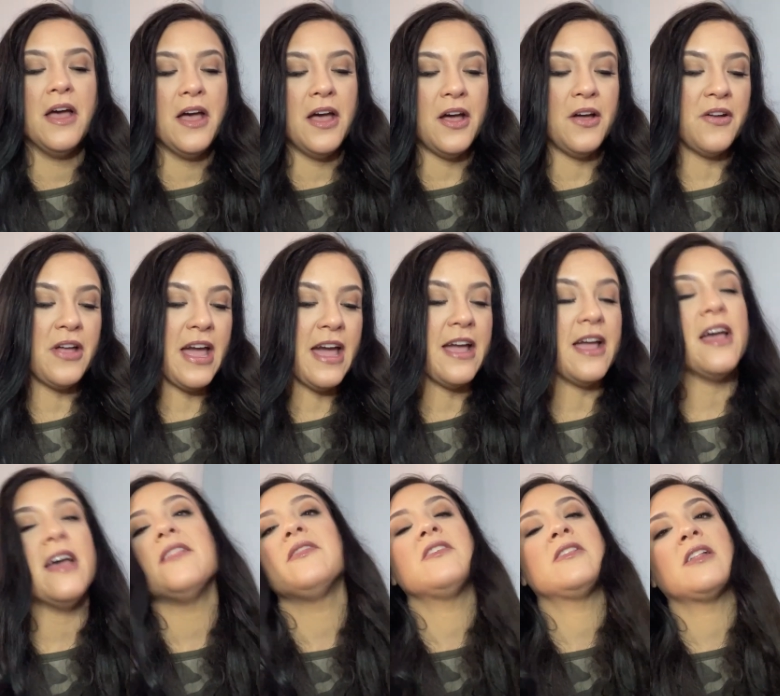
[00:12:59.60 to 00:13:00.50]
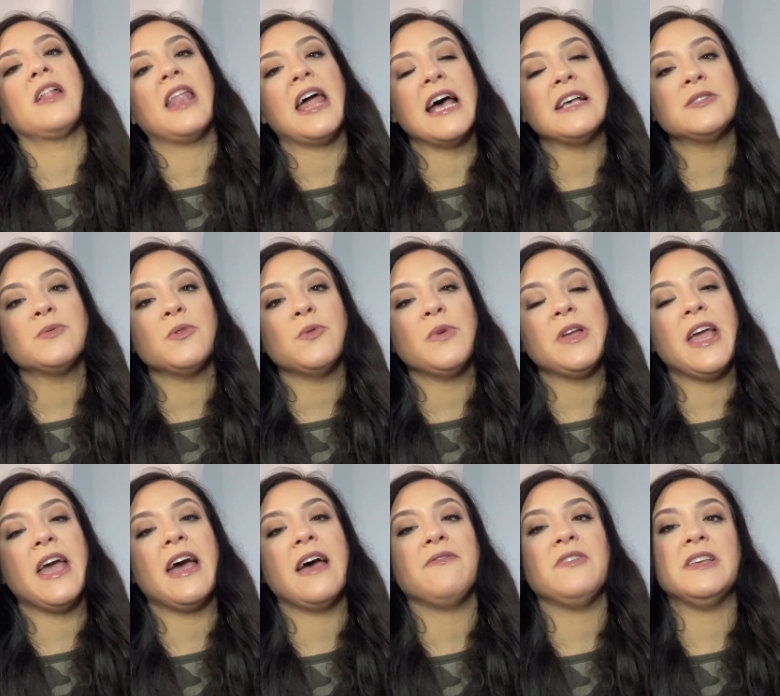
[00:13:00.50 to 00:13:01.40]
Okay, then the last one we
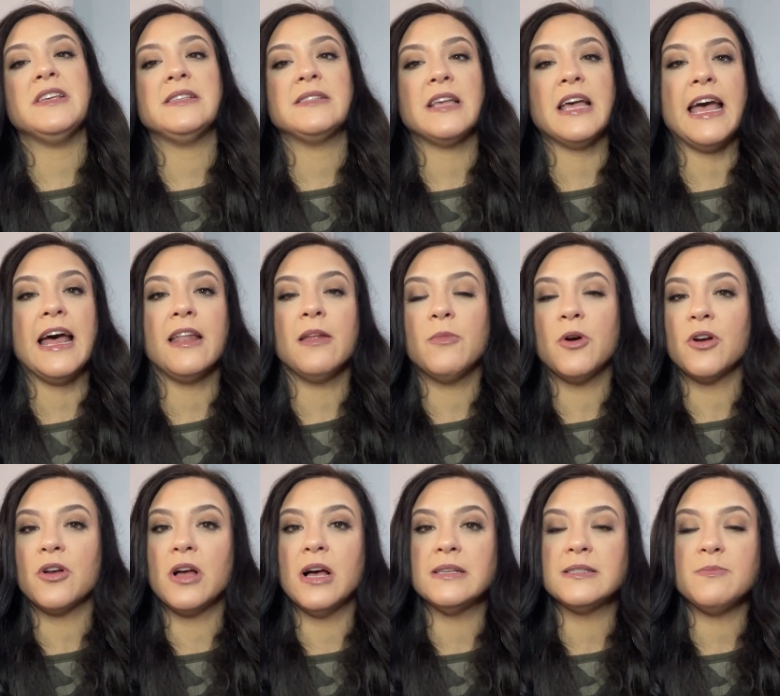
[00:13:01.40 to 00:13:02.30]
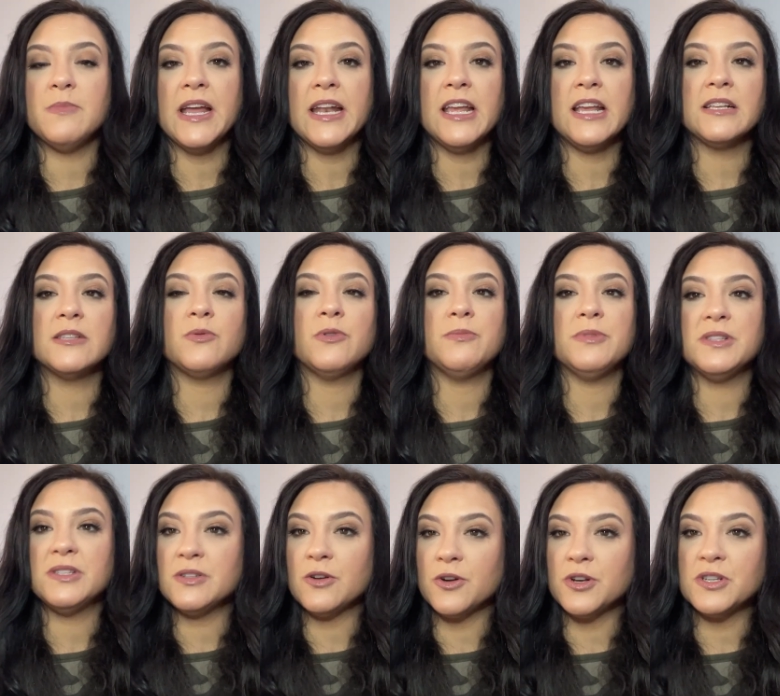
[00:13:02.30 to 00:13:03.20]
have is Alamar Cosmetics. We've been
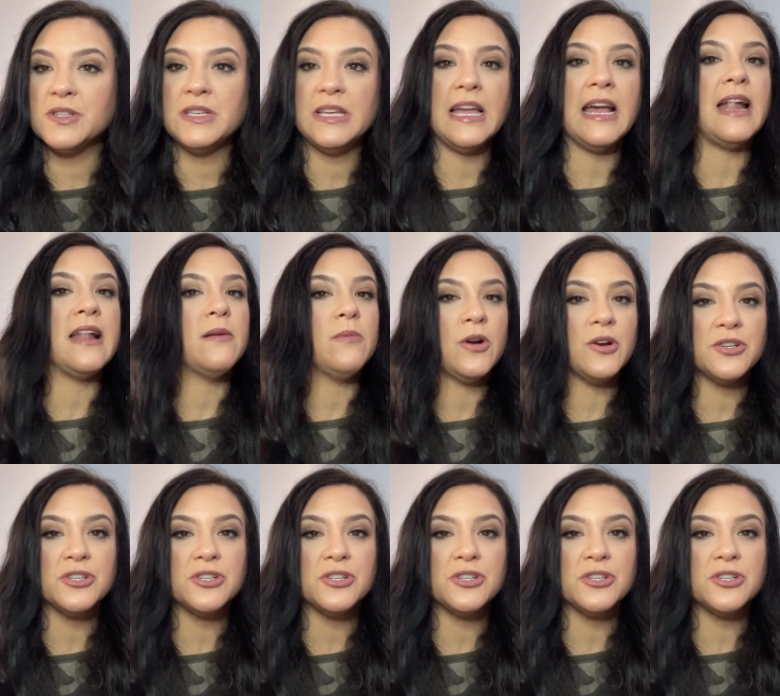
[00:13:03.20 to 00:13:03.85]
starting to see Alamar